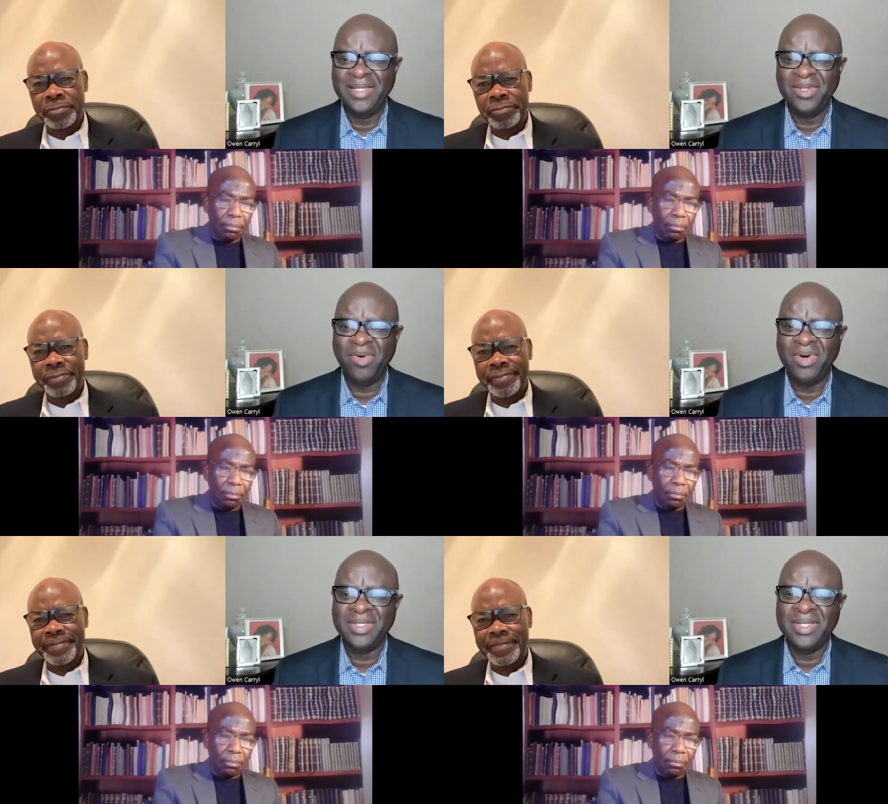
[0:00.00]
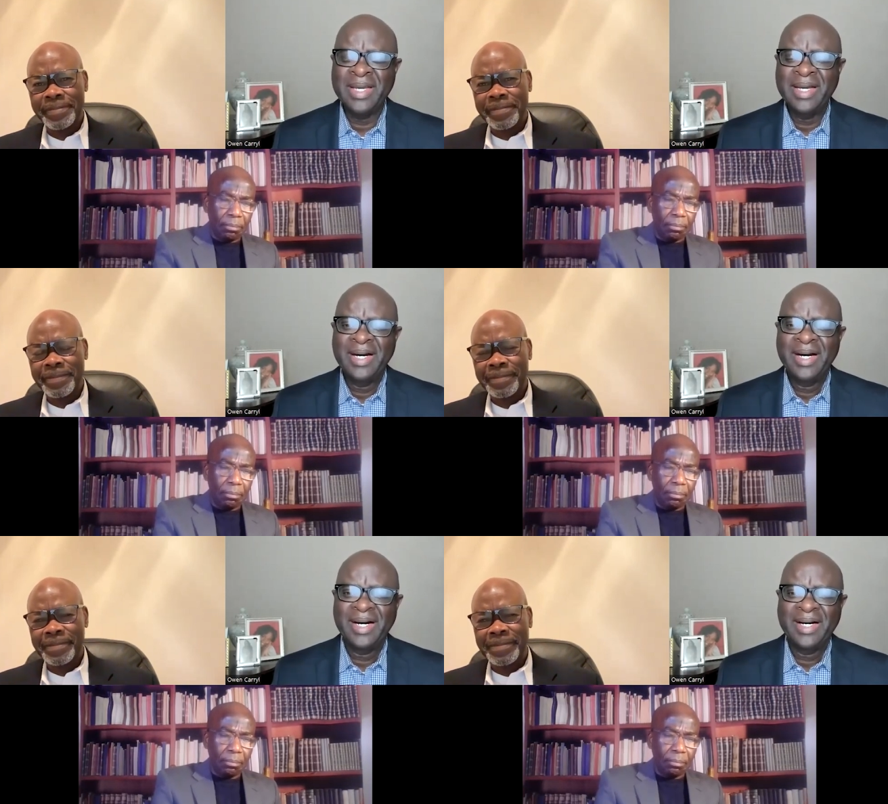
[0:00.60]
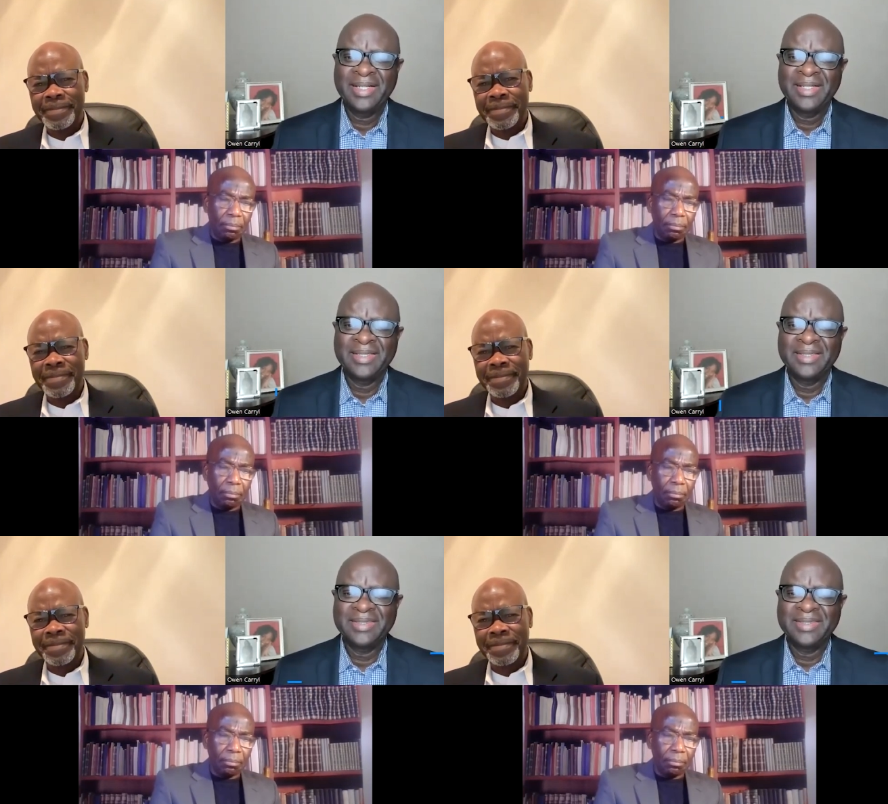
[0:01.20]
Speaker 1: end on. Uh,